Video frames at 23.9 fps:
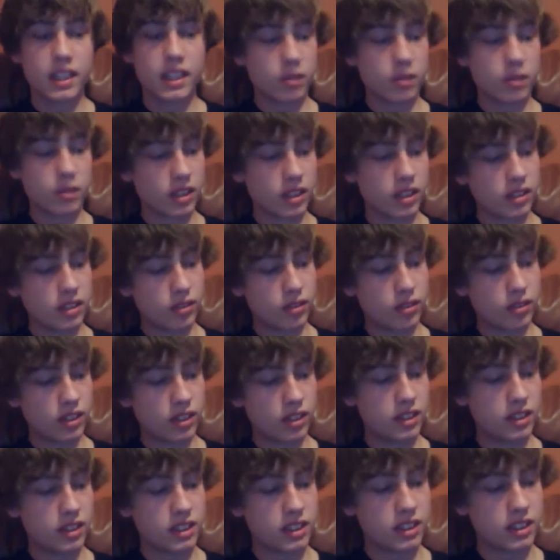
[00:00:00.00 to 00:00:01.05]
What I did for
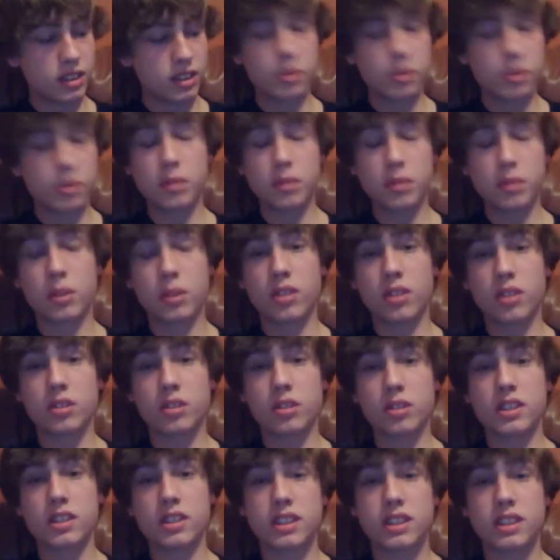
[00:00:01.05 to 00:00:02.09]
the description part
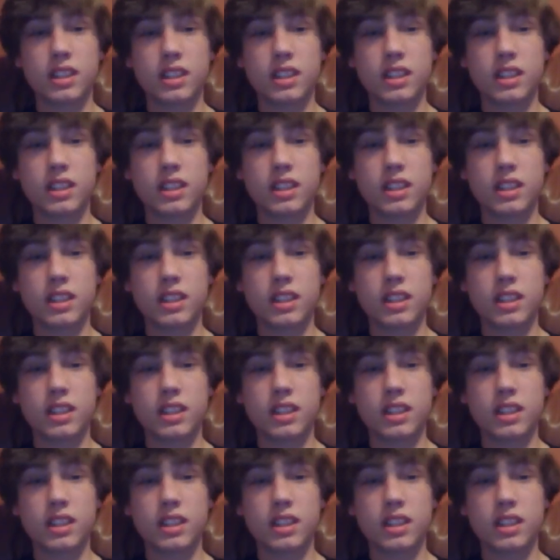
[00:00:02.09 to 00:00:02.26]
was,